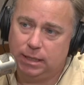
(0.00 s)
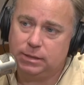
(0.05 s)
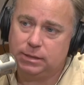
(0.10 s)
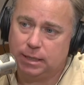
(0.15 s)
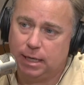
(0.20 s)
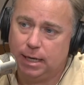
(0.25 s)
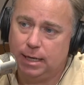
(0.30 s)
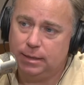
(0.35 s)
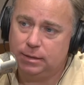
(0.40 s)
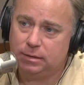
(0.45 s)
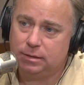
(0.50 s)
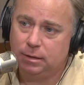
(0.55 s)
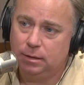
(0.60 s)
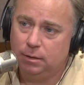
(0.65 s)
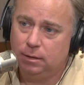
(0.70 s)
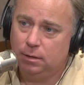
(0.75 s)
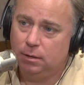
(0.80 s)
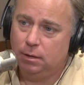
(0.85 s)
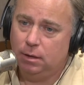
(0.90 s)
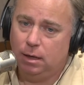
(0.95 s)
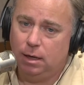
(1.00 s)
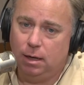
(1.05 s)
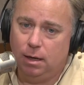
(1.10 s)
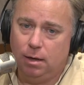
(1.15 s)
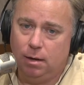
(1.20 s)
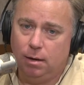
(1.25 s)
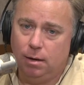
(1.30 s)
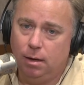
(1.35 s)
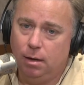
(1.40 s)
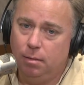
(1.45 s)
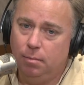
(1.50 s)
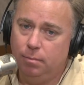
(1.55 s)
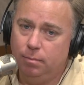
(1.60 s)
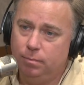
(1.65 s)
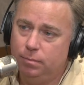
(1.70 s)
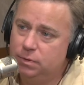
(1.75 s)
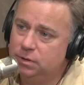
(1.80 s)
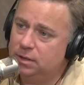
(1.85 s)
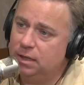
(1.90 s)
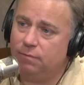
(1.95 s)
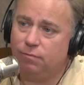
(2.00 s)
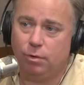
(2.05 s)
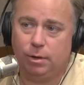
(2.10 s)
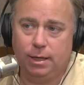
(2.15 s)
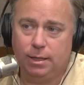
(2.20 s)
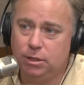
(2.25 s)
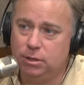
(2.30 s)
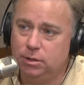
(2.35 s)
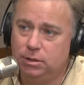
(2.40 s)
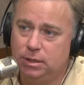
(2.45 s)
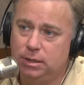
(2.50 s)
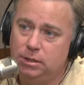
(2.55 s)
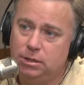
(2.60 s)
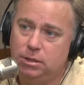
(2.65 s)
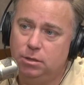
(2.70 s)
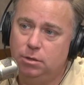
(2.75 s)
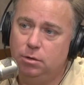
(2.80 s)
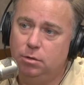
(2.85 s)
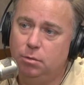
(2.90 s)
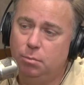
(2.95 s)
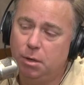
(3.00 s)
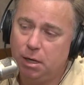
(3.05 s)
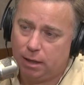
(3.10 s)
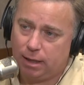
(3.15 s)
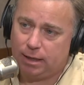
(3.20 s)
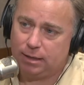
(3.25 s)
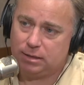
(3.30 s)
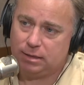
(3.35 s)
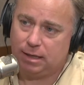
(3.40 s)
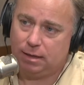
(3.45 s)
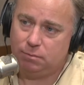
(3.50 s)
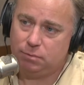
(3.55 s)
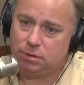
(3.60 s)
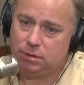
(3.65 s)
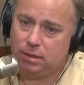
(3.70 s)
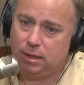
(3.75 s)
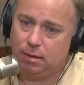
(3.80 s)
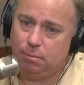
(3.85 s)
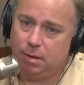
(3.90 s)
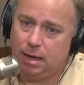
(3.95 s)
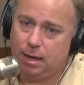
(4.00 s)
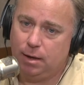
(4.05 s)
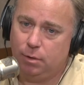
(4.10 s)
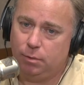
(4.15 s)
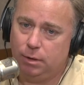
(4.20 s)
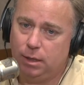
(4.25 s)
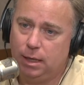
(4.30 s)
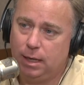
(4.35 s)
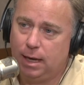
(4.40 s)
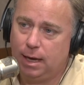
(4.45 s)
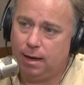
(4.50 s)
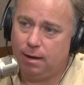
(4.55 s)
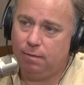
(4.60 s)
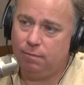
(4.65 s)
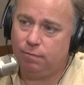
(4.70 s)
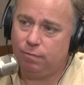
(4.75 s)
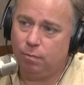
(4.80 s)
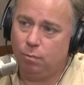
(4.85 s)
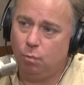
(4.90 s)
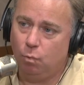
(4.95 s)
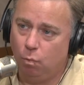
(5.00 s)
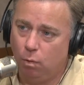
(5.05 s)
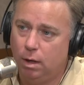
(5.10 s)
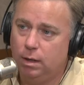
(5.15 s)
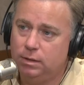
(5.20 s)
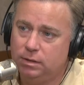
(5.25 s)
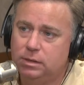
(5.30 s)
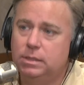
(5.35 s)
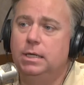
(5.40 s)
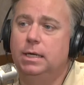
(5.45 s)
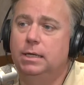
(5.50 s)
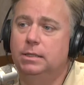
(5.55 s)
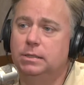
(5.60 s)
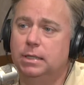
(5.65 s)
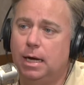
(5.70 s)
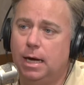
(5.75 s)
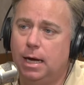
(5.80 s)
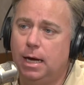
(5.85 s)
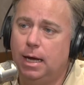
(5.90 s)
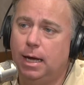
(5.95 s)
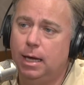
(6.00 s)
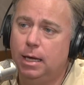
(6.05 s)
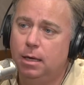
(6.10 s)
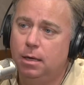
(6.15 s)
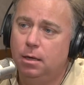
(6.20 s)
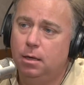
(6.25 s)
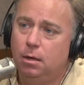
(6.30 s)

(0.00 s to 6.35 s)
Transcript: S Is. Um, several agencies do, but a lot of times they may only have one C S I